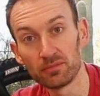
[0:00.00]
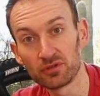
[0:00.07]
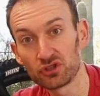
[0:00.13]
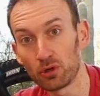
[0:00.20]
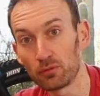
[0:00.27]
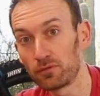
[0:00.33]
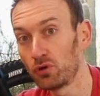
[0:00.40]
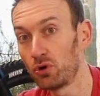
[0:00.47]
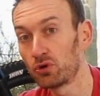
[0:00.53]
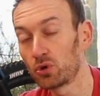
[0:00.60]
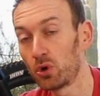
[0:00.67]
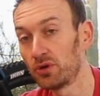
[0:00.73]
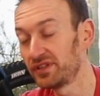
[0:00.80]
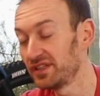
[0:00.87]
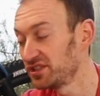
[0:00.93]
shop floor
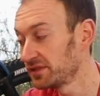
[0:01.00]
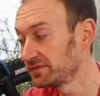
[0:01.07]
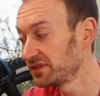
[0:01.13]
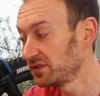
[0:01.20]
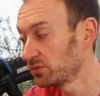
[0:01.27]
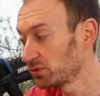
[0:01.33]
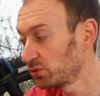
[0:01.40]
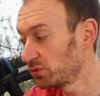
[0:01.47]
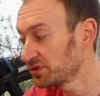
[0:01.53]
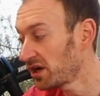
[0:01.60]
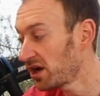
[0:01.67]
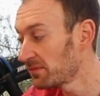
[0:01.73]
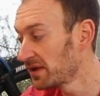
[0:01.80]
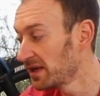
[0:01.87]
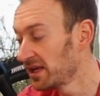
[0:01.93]
quality shifting you want all the
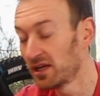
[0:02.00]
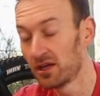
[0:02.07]
time.